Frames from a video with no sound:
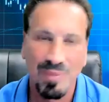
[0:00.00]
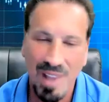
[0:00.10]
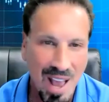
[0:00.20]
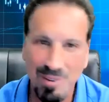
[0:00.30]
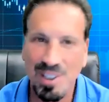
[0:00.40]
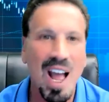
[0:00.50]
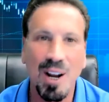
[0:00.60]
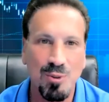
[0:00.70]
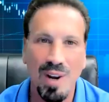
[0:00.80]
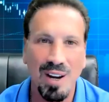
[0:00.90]
have a
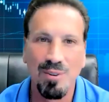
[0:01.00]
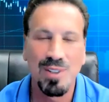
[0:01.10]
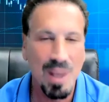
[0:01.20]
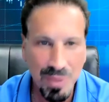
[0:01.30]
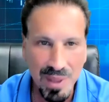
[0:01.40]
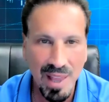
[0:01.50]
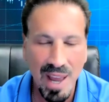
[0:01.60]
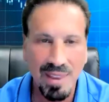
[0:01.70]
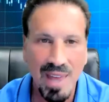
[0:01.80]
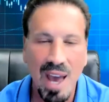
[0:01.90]
stock trade or something
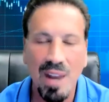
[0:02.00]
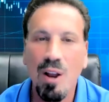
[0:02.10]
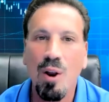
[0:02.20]
like that,